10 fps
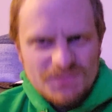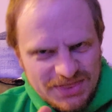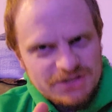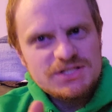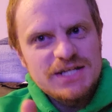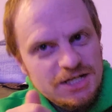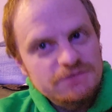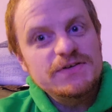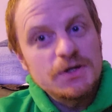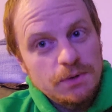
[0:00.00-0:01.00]
there's an
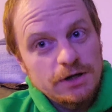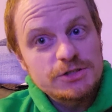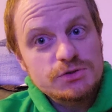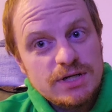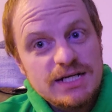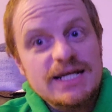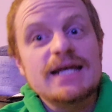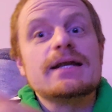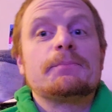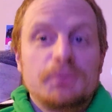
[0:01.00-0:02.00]
interview where he's trying to
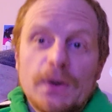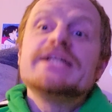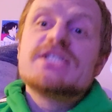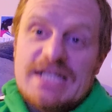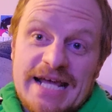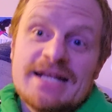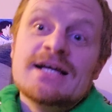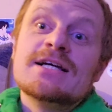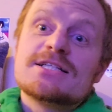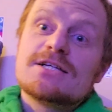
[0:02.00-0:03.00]
get into Princeton.
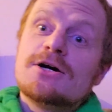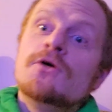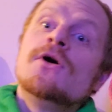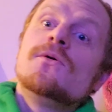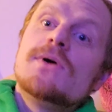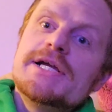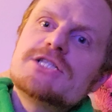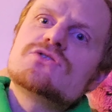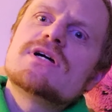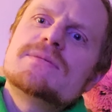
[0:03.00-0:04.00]
So, while
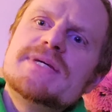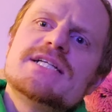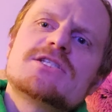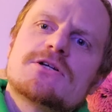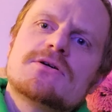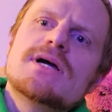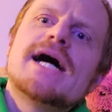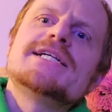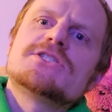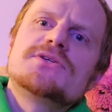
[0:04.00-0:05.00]
he's trying to be
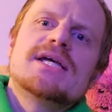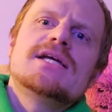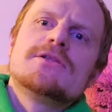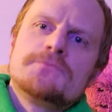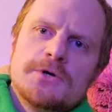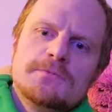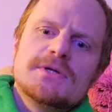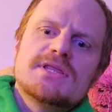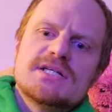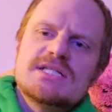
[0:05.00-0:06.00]
isolated in the room
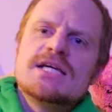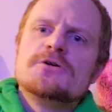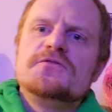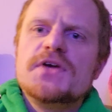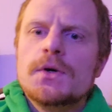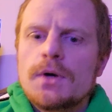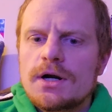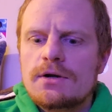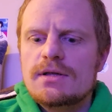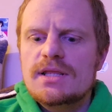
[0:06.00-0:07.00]
with this
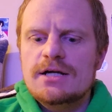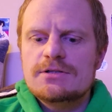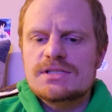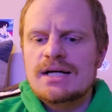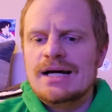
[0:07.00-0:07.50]
interviewer, there's